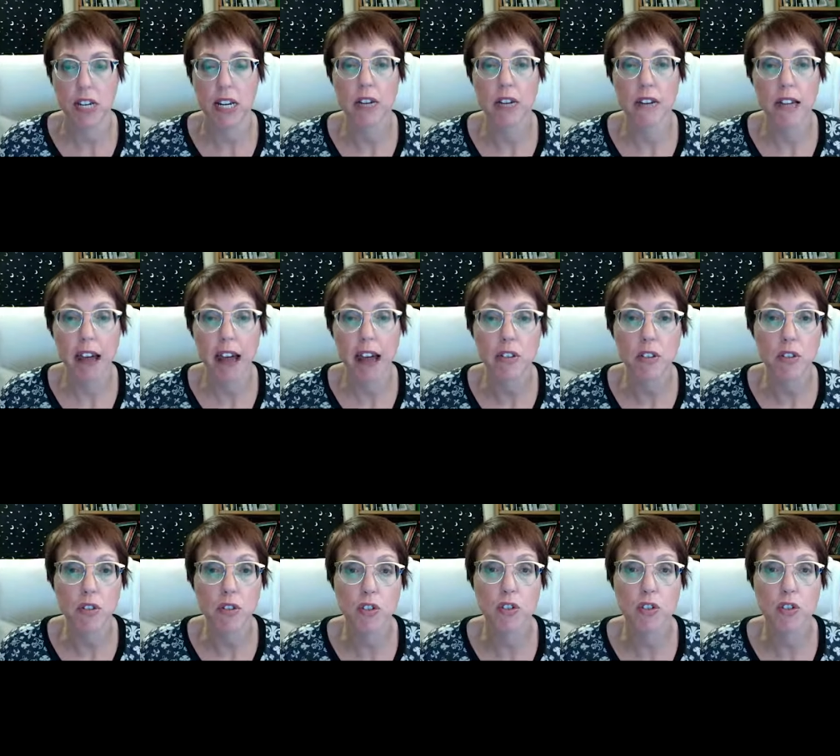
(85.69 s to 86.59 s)
It allows
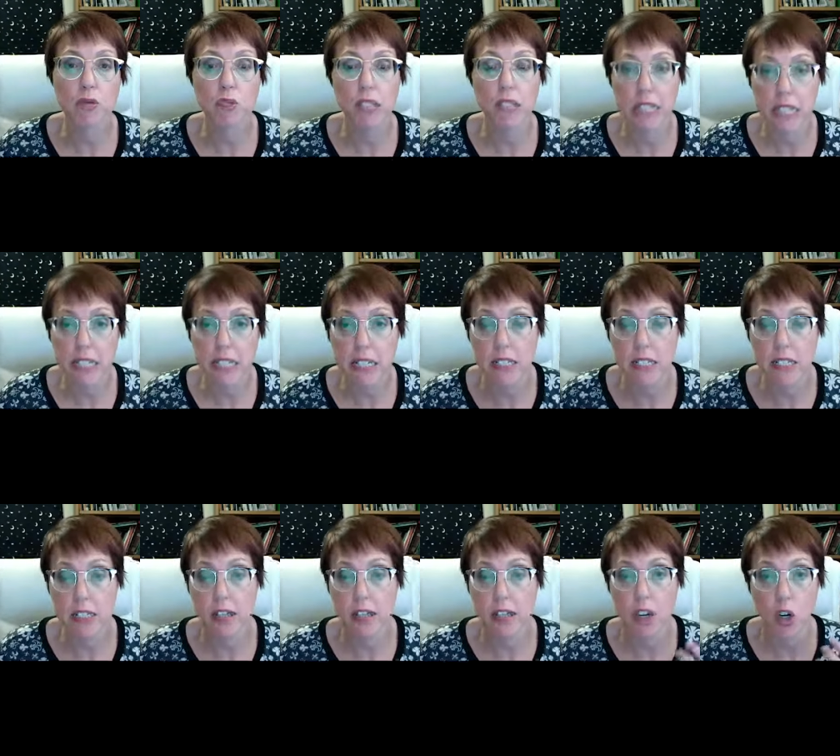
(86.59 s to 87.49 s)
you to
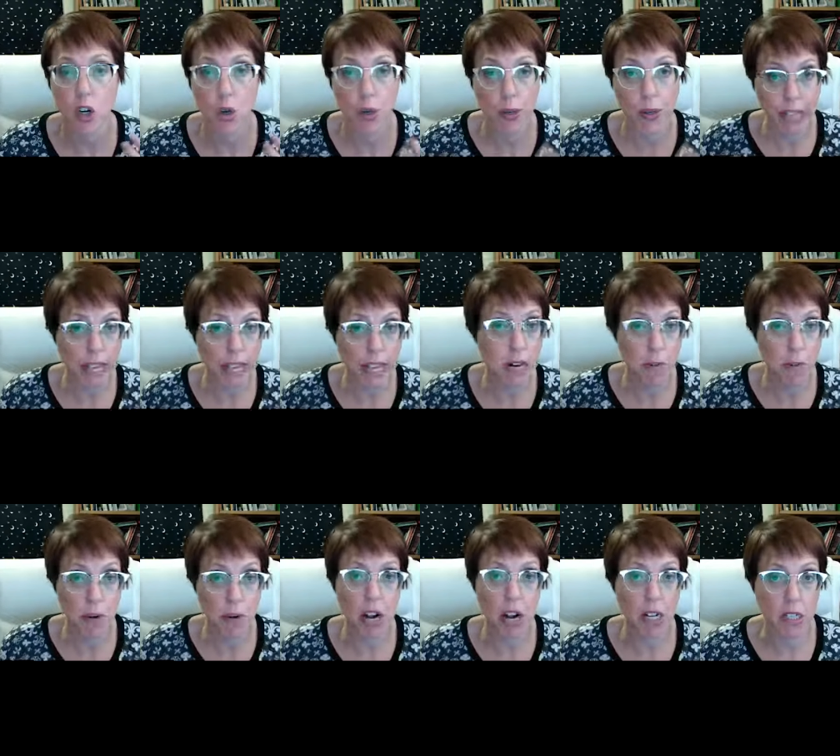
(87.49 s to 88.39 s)
create a
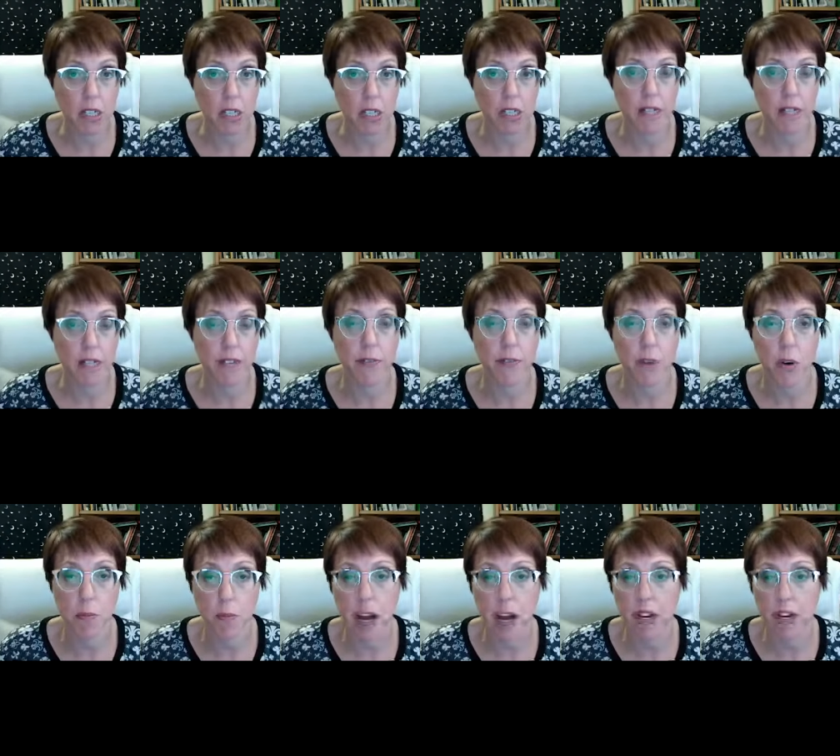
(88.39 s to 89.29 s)
product listing for a
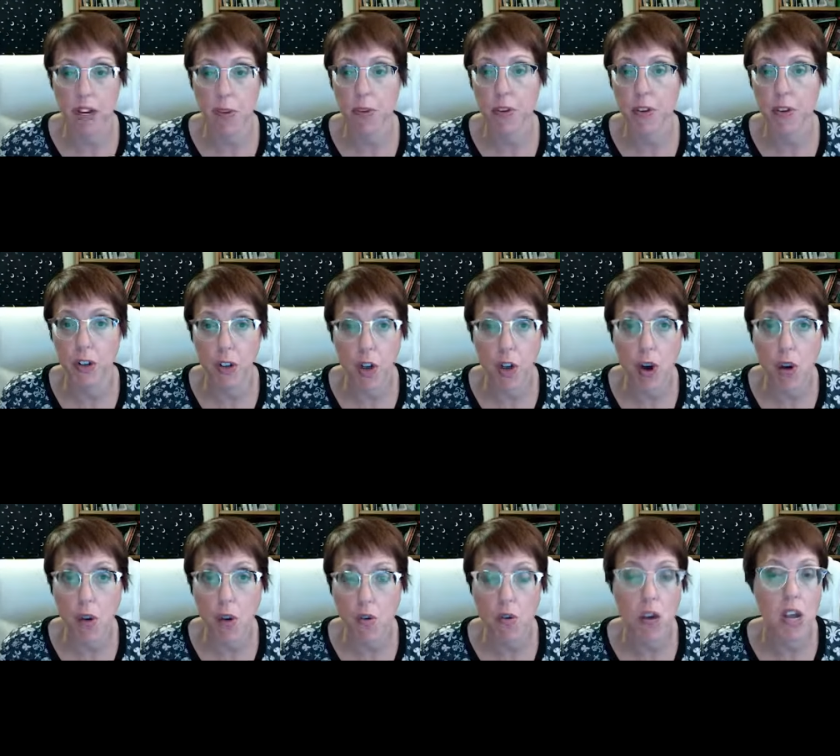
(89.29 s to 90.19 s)
product with
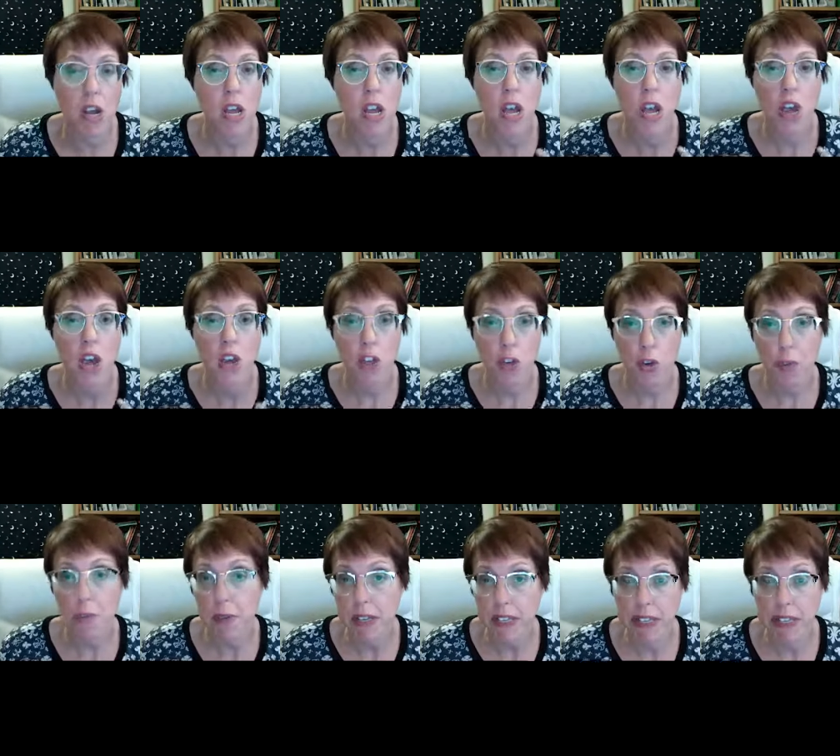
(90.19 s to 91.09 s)
no
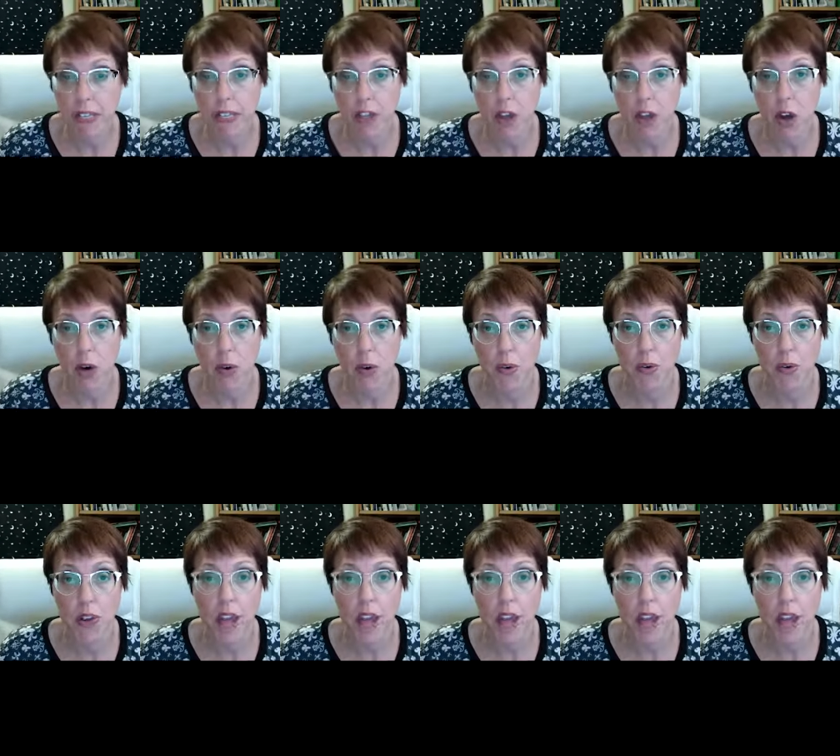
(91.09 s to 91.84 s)
UPC code,